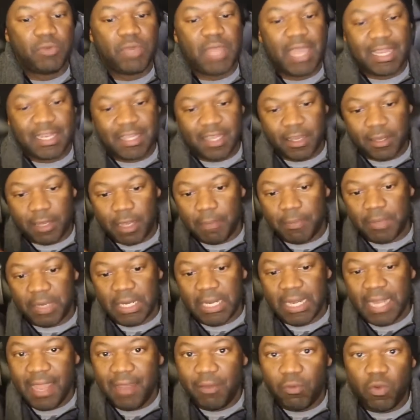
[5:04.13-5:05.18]
had to hook up a
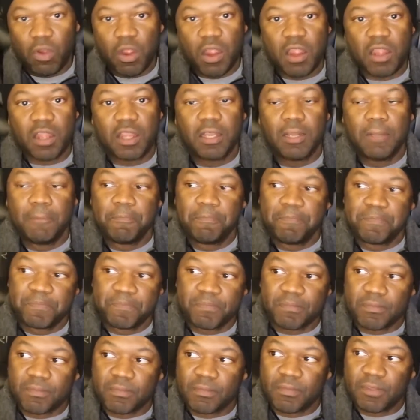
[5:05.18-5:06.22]
network
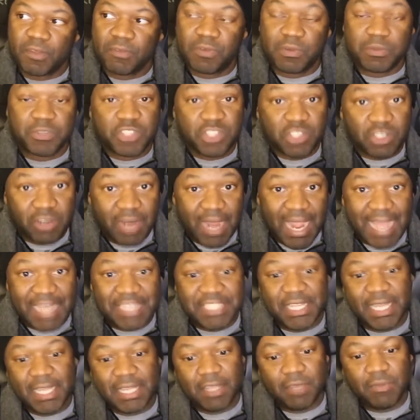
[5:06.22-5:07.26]
from
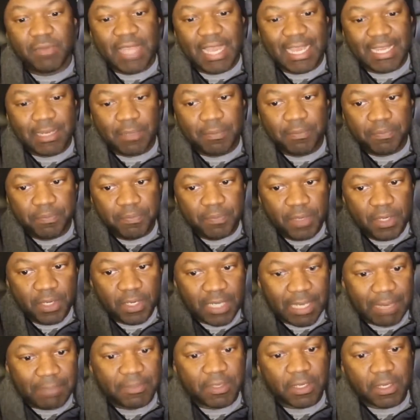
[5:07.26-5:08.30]
scratch, and then we had to hook
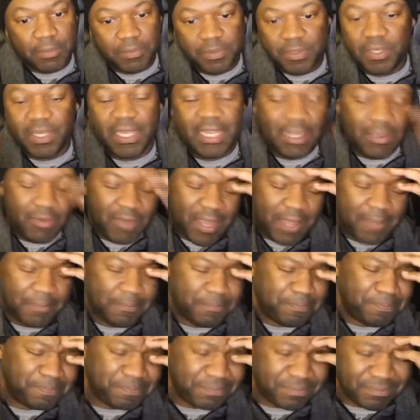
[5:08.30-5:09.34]
up the computer. Anyway,
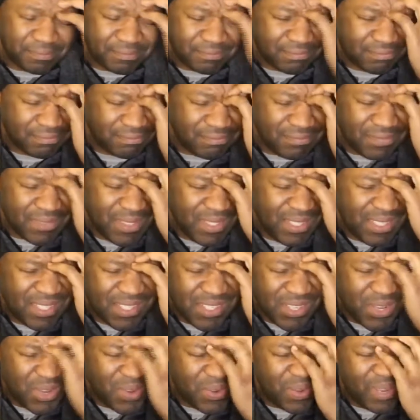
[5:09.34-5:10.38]

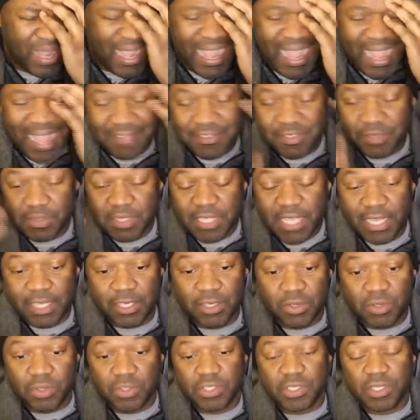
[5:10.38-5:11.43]
so I have some
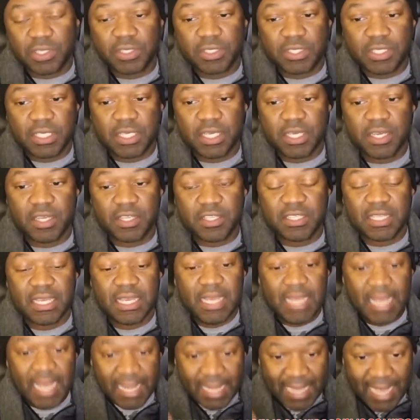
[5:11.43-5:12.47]
technical skills.
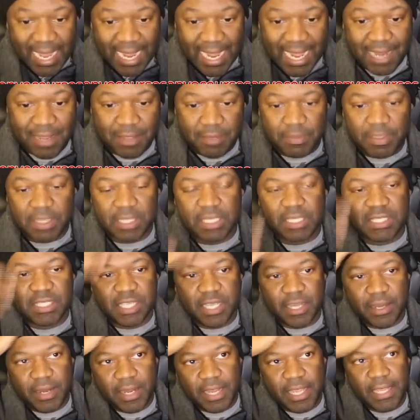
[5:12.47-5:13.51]
I got out of the
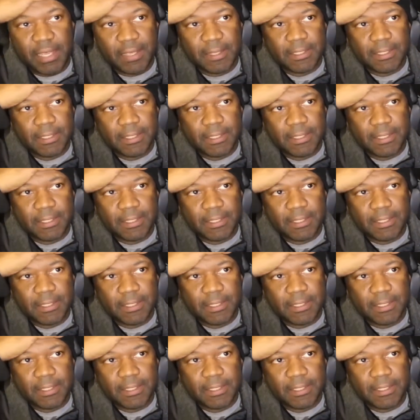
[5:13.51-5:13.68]
military,